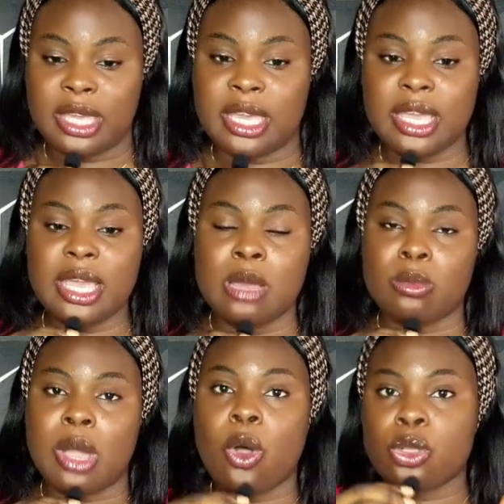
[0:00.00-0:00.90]
here,
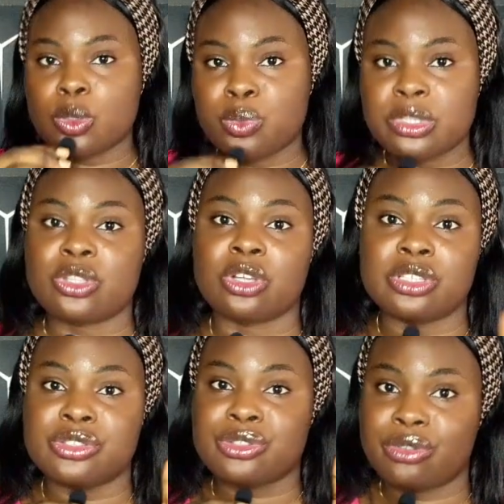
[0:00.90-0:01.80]
but I'll also put it on
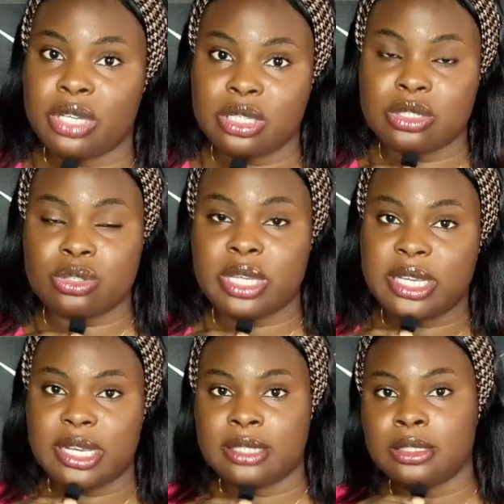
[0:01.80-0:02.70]
the screen so that
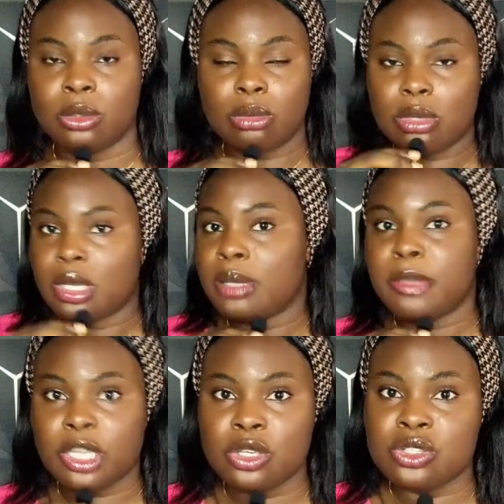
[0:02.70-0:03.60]
you can, you know,
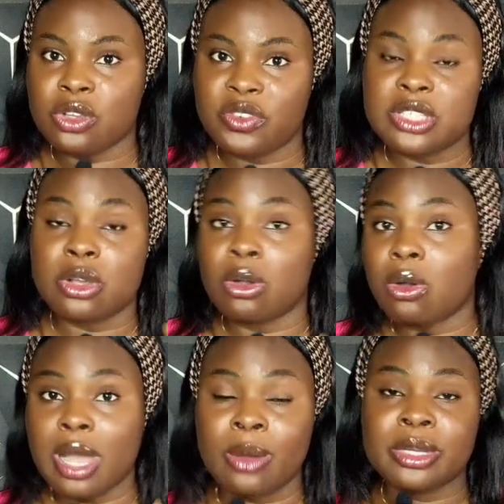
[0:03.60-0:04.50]
make use of it,
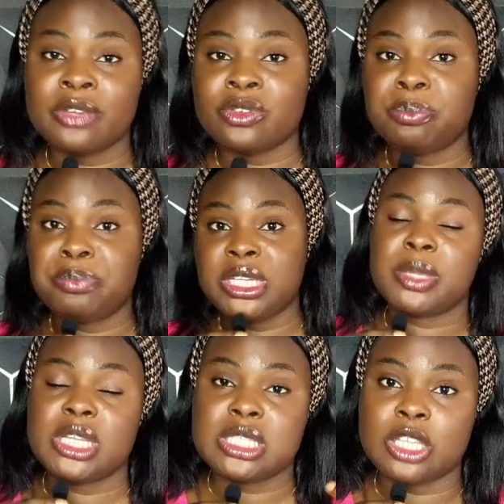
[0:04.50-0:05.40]
or I'll even
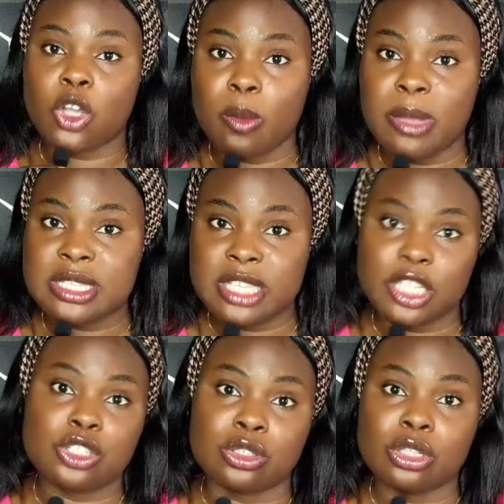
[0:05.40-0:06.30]
pin it in the comment
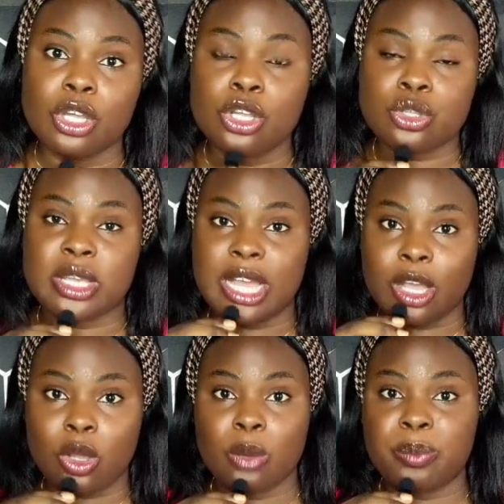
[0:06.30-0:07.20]
section so you
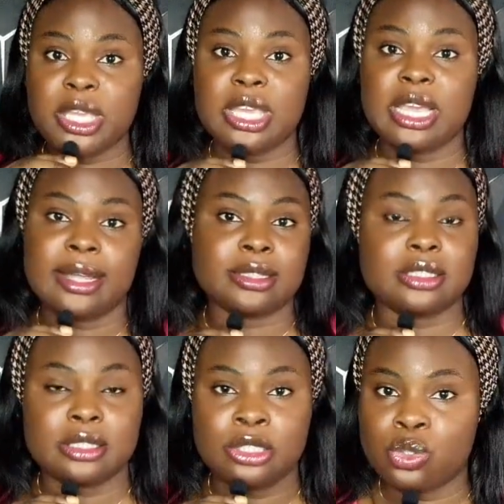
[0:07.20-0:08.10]
can copy
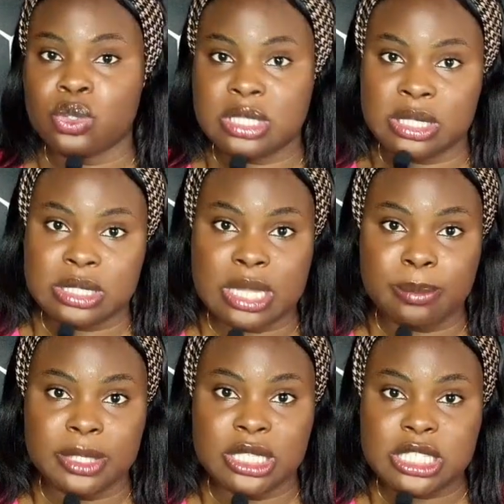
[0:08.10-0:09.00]
and use the
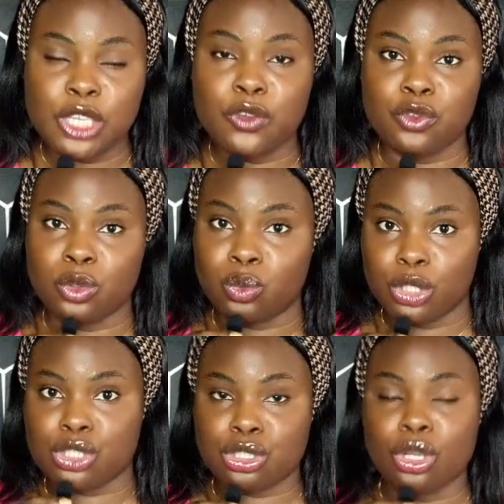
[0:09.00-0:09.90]
template if you
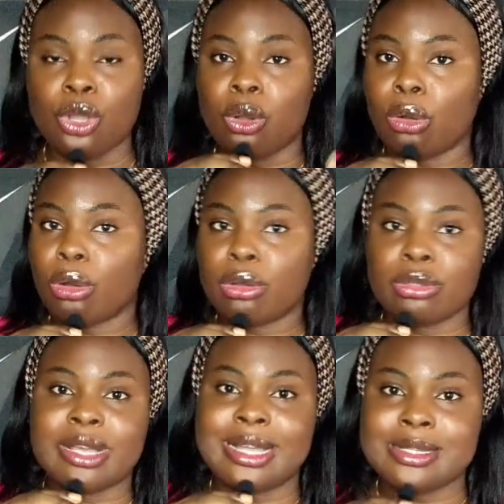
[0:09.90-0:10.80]
wish, or
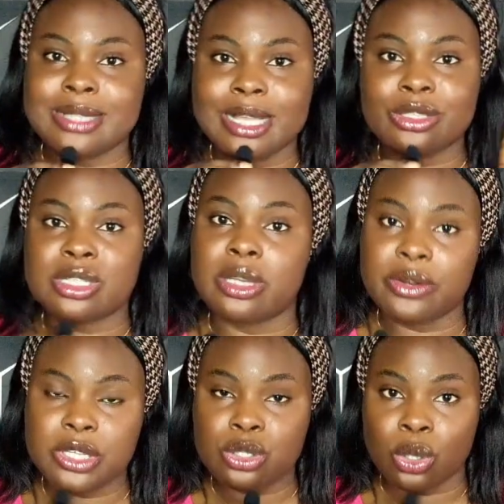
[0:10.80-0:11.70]
you can decide to
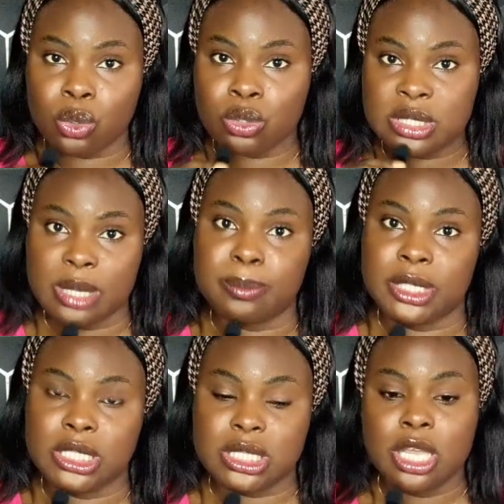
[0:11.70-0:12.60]
generate your own
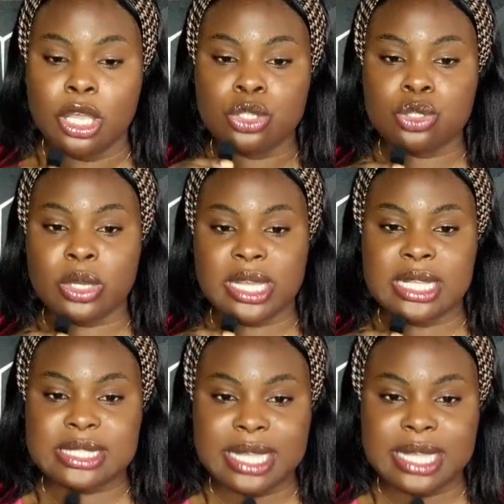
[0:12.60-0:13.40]
template. So you can